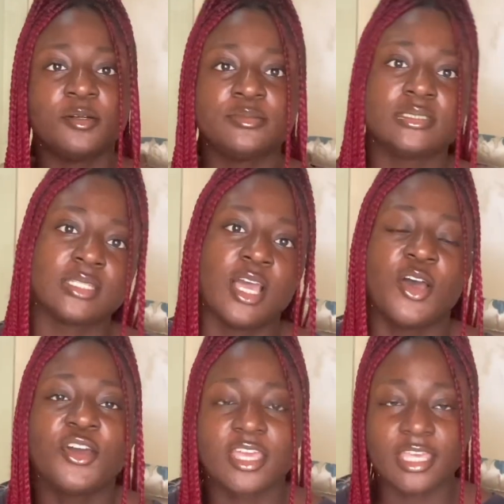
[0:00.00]
always.
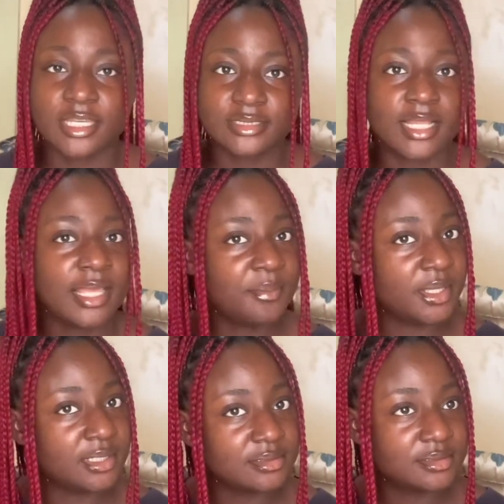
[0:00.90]
Okay, yes, I like
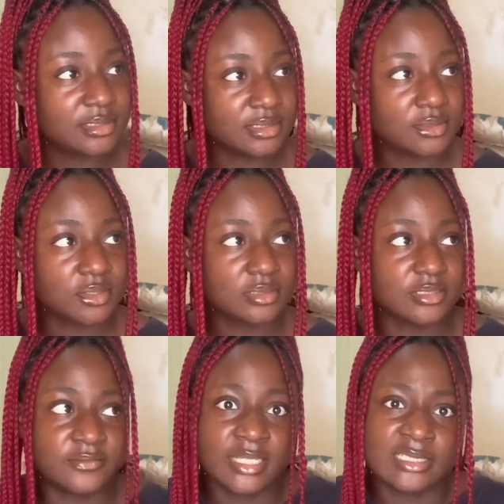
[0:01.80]
making TikToks,
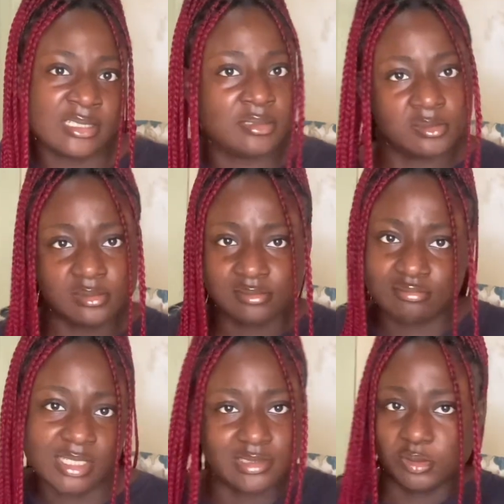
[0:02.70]
if that's a,
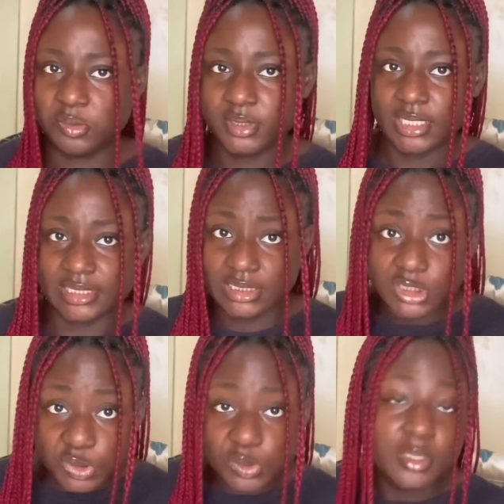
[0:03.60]
I think
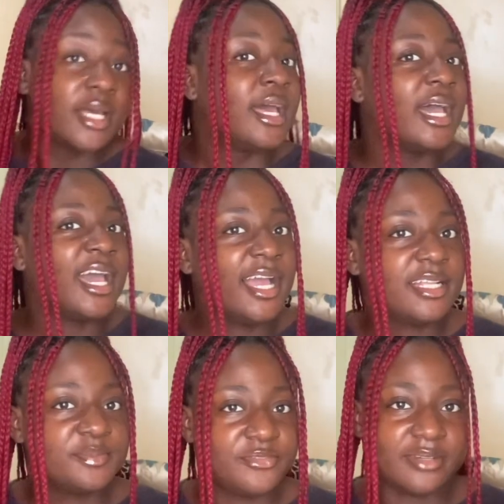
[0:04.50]
so.
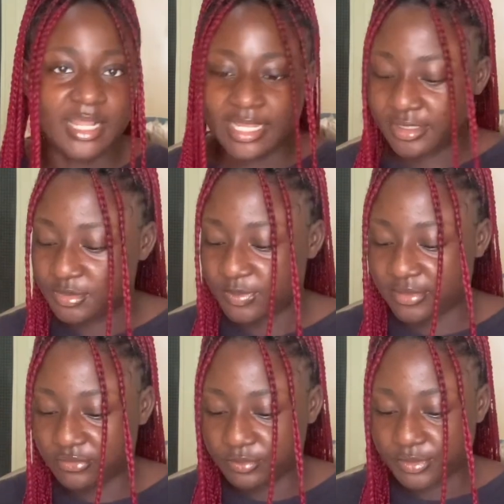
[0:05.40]
And I like to play
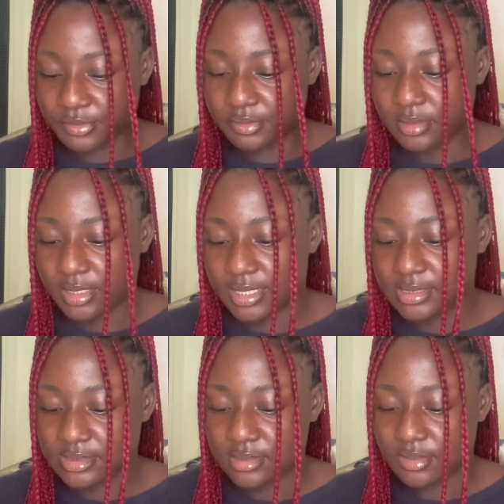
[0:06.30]
football,
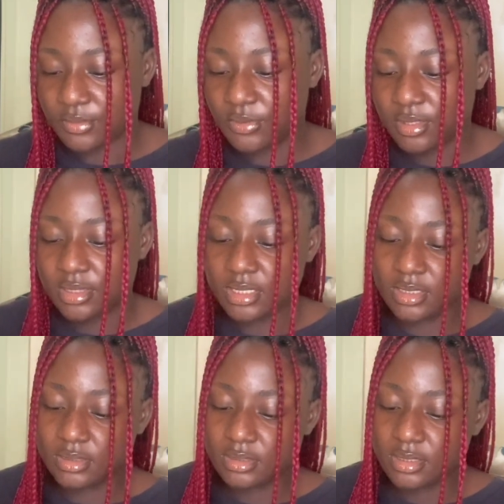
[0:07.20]
yes. One
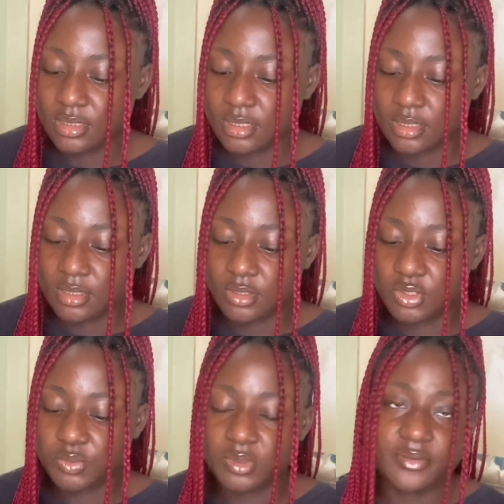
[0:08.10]
thing
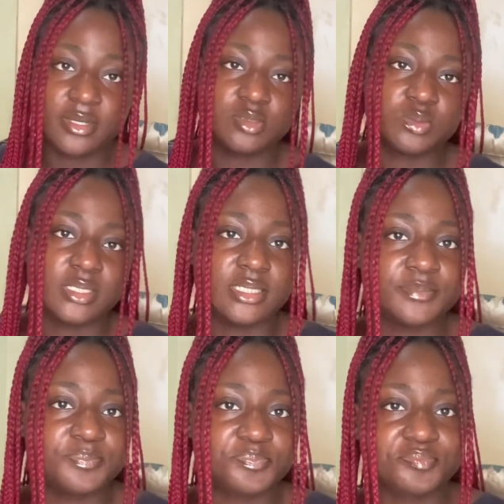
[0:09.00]
you will never do again.